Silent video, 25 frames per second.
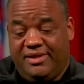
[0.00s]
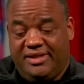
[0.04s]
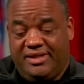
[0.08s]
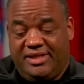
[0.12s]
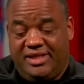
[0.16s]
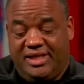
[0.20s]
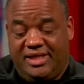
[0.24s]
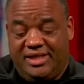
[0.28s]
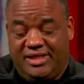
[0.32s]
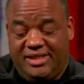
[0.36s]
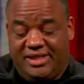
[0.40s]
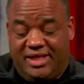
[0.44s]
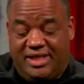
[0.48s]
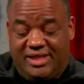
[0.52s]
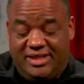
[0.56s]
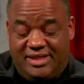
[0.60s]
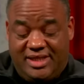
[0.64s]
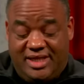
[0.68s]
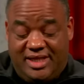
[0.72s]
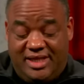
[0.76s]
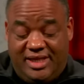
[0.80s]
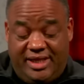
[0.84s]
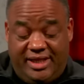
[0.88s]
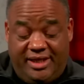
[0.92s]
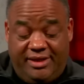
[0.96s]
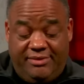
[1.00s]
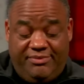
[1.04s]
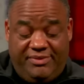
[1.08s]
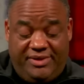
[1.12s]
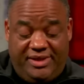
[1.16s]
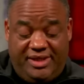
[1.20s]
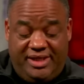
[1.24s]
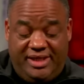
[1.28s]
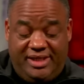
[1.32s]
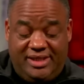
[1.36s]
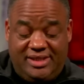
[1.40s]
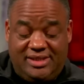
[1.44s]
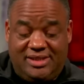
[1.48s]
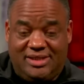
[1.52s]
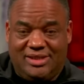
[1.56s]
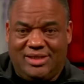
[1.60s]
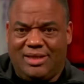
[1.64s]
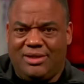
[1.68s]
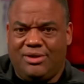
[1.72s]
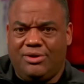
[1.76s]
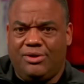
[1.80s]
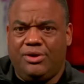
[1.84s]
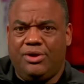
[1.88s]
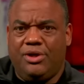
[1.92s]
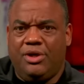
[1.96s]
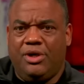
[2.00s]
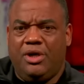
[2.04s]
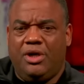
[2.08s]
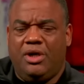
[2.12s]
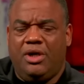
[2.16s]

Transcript: that he released that are